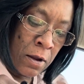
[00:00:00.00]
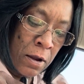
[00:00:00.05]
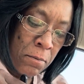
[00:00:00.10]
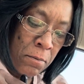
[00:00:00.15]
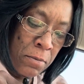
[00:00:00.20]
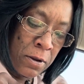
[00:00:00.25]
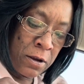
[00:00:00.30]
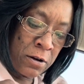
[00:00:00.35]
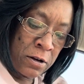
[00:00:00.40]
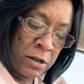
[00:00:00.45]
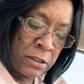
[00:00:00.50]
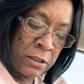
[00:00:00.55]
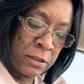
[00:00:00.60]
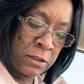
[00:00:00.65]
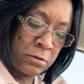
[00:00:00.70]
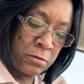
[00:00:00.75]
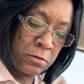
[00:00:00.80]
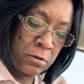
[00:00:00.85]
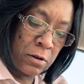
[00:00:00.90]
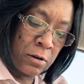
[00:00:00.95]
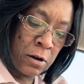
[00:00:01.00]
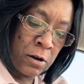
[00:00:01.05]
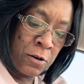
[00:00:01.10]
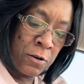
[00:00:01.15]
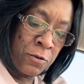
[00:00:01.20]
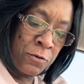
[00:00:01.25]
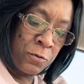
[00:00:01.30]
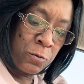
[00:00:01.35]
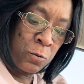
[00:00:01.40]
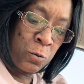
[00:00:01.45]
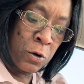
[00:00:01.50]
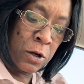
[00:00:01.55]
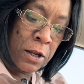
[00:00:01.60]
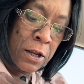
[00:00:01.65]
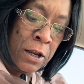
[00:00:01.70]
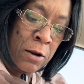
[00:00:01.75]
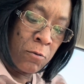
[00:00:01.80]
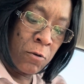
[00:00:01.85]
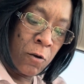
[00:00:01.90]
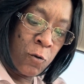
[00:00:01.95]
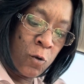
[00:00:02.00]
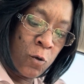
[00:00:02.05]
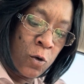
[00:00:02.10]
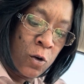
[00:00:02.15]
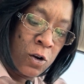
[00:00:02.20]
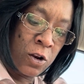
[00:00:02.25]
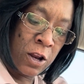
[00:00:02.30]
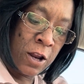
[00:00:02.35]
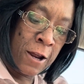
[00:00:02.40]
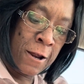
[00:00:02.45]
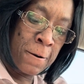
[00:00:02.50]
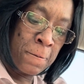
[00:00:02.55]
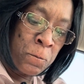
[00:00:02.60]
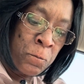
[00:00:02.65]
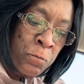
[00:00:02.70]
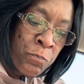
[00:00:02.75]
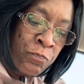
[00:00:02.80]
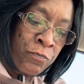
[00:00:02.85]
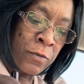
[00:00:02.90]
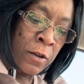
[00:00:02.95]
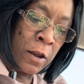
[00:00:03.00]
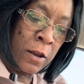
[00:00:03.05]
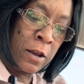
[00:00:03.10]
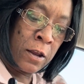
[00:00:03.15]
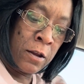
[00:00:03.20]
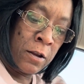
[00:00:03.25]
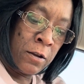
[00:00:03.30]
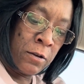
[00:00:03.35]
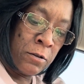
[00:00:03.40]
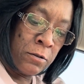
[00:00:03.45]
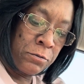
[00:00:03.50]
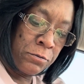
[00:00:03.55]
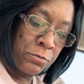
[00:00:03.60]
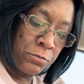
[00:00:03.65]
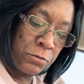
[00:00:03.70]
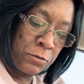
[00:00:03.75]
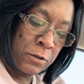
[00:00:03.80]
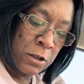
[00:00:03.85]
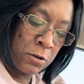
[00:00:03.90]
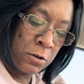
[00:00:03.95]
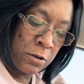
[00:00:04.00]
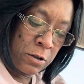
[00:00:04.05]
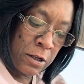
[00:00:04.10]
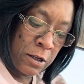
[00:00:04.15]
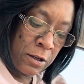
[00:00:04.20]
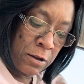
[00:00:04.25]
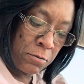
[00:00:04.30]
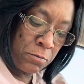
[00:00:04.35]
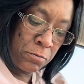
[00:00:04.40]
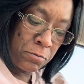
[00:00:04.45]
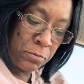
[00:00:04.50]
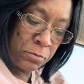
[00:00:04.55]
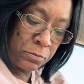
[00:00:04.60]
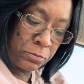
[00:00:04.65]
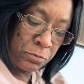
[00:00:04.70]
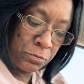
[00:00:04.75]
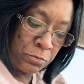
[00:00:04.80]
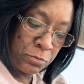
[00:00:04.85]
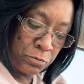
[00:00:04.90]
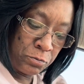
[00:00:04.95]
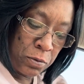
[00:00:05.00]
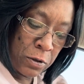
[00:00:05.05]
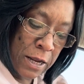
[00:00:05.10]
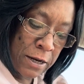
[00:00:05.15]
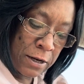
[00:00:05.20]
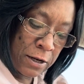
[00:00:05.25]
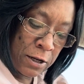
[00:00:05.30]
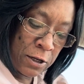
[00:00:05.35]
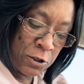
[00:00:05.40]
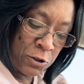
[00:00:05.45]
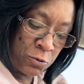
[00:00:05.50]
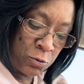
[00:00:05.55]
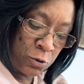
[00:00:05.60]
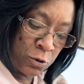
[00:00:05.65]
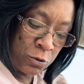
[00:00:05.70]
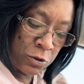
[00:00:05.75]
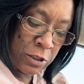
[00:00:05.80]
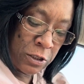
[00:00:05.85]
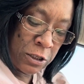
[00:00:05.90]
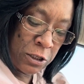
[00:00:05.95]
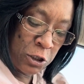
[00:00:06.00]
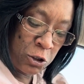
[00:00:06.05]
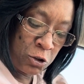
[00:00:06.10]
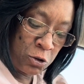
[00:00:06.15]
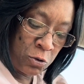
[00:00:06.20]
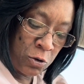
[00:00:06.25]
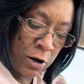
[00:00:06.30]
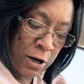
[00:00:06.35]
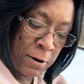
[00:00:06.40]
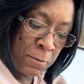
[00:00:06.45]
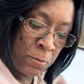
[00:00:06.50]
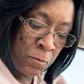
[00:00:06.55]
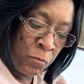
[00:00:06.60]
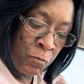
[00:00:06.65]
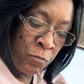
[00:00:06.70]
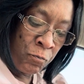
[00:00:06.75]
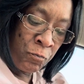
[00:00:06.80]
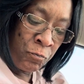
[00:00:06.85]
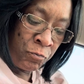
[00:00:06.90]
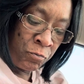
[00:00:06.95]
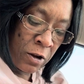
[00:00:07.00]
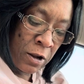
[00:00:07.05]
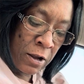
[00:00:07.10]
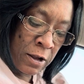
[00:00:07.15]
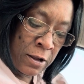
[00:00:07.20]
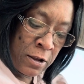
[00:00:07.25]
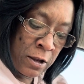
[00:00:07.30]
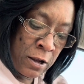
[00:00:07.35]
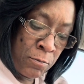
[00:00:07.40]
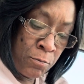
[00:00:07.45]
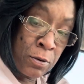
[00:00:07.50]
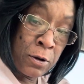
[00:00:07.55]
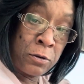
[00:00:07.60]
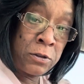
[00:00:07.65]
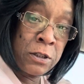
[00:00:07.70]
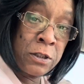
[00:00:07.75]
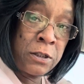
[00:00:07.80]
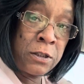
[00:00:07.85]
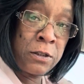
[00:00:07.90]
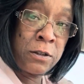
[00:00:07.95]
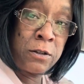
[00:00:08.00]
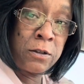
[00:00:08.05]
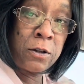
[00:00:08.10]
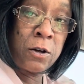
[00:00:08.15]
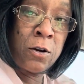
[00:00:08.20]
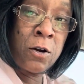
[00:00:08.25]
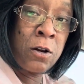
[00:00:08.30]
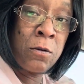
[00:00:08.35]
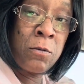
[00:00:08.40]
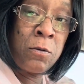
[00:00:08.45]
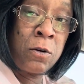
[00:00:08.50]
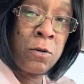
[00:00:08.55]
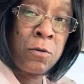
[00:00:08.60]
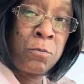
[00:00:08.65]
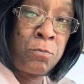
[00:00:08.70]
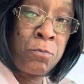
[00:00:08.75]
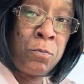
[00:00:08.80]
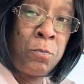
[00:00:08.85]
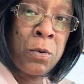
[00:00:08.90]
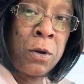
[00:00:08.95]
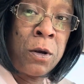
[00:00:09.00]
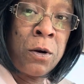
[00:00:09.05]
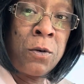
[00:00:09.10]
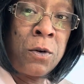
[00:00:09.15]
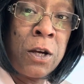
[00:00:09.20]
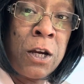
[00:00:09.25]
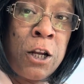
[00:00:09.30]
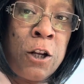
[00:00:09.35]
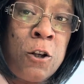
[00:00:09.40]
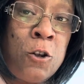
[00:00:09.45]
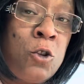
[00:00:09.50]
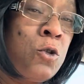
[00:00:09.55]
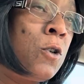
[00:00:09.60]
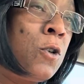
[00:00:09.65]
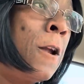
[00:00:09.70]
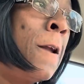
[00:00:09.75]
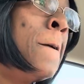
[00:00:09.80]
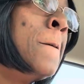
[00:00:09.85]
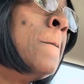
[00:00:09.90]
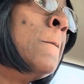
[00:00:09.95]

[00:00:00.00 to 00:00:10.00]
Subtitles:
because of what Henry Ford did. He literally planted his roots in Detroit and he built his automobile industry.